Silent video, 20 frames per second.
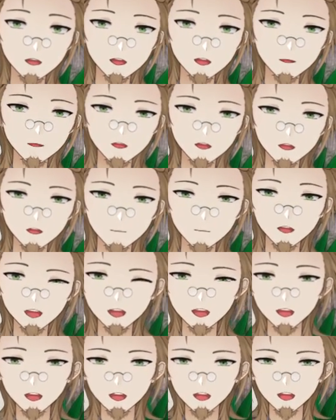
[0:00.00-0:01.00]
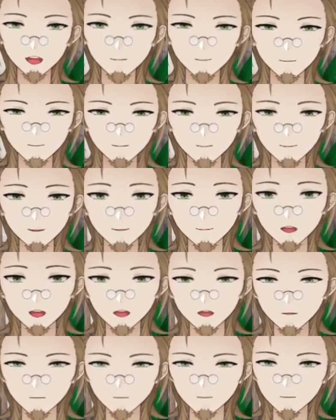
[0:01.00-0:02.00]
Or like why he did specific
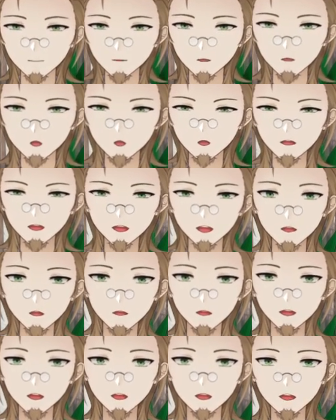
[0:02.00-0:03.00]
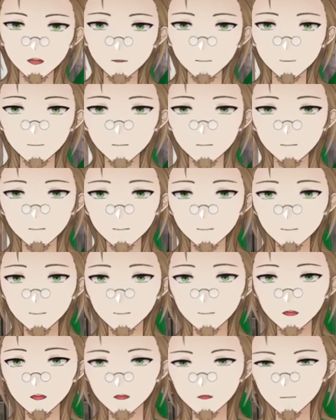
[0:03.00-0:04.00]
things, or how he
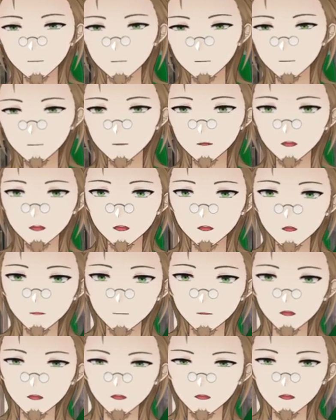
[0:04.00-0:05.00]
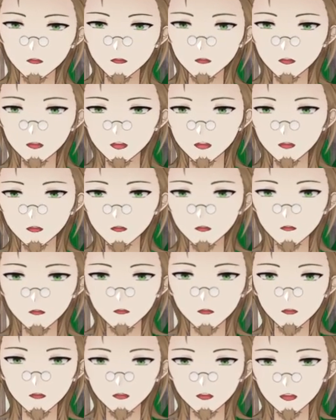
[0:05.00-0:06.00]
knew to do certain things at
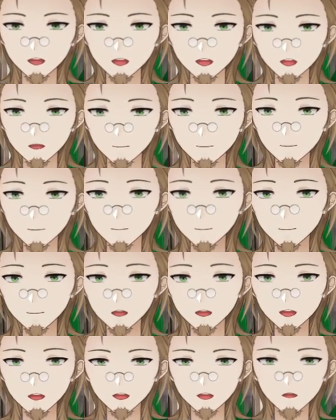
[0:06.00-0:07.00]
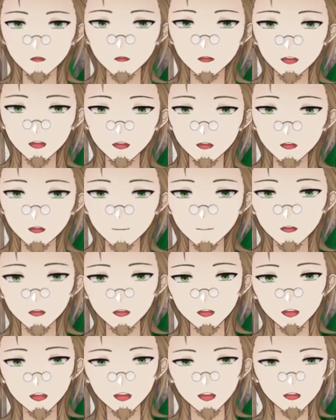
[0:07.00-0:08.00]
certain times. Question
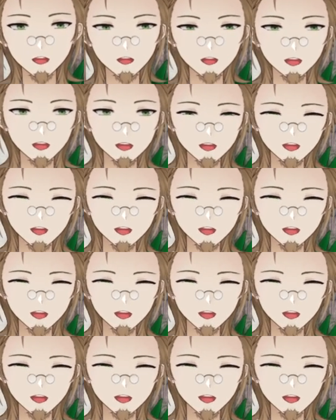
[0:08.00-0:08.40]
mark. Like,